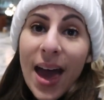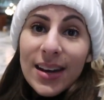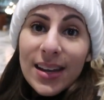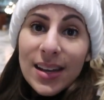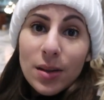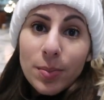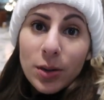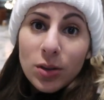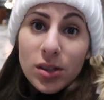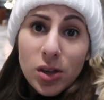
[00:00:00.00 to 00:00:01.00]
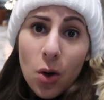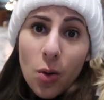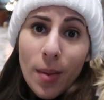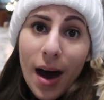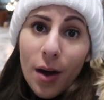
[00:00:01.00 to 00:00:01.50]
And he built the
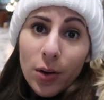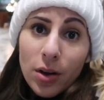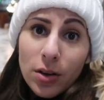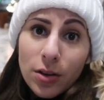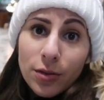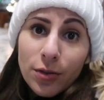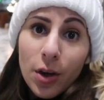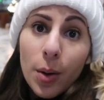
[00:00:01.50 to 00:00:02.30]
dome out of